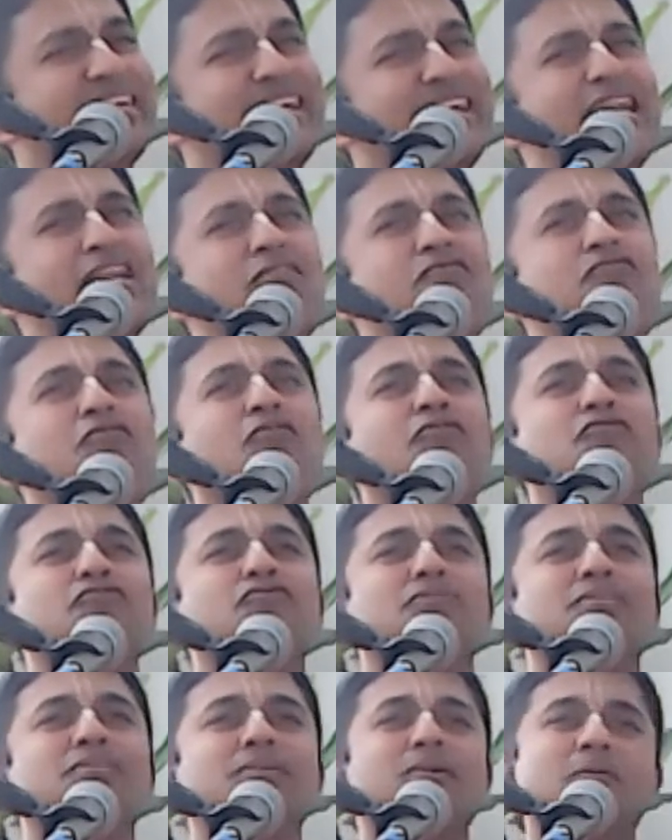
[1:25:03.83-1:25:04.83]
Enough of,
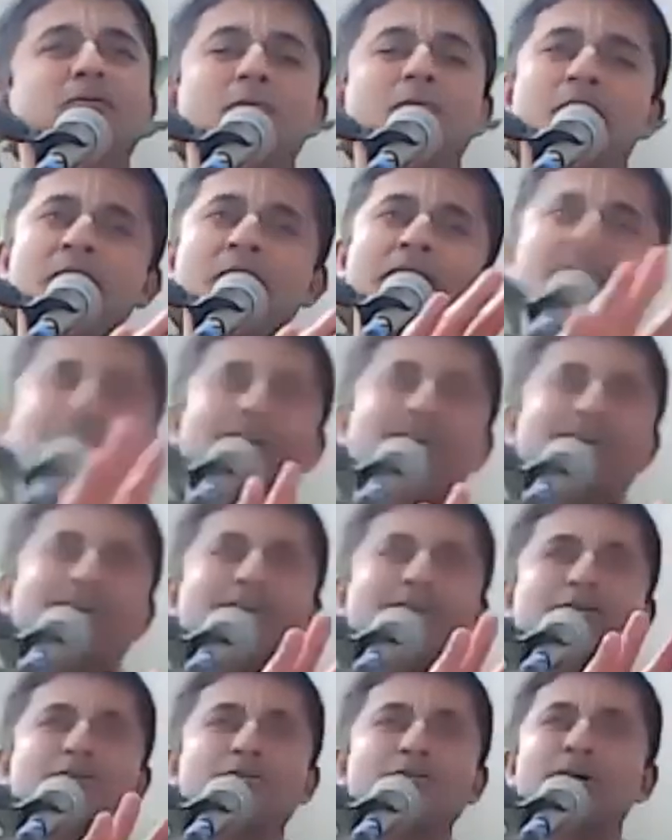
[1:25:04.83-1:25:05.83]

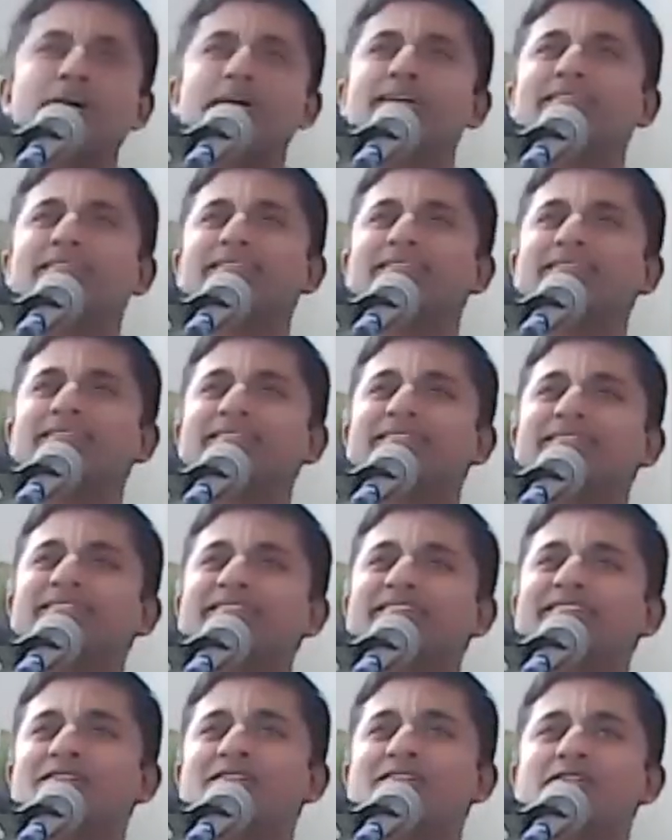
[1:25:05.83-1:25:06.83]

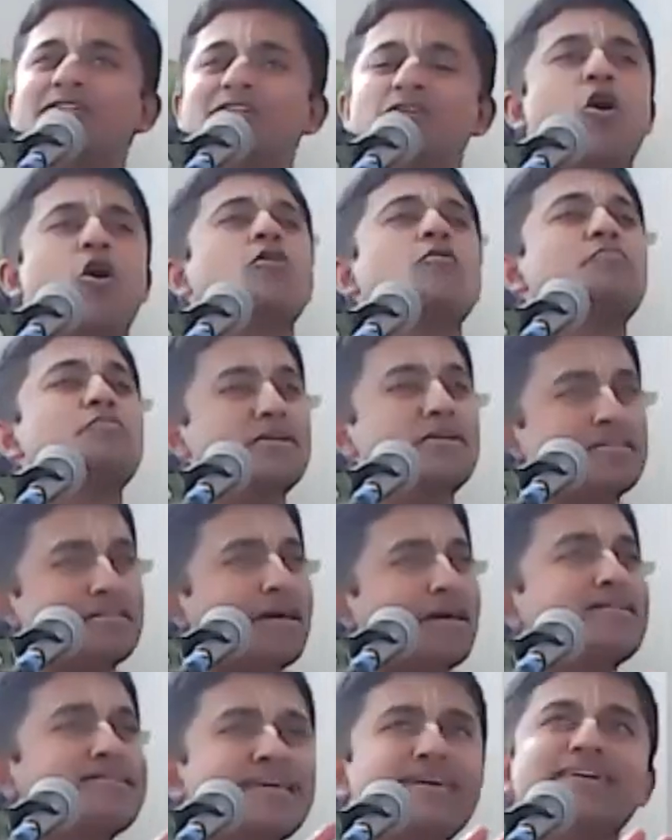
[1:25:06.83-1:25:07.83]

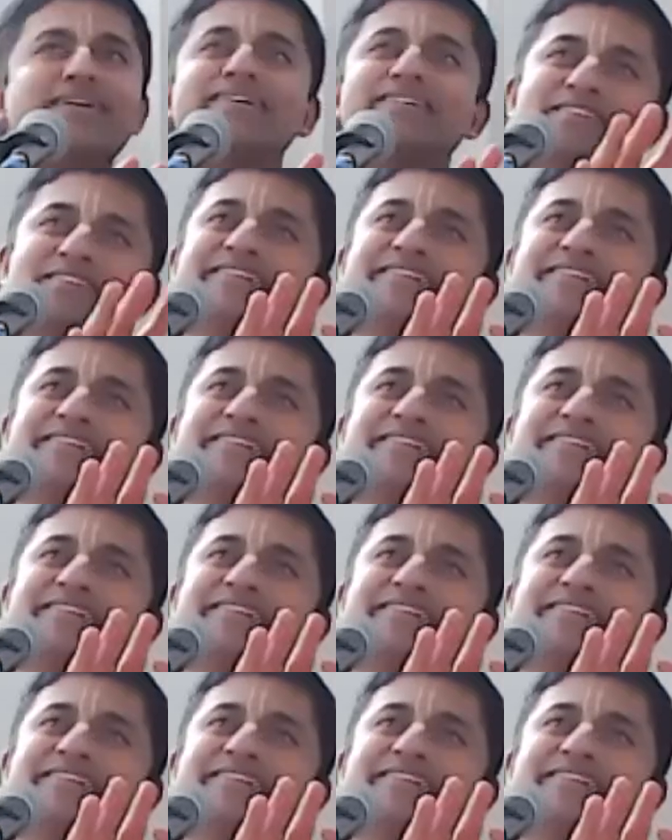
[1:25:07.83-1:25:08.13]
corporatizing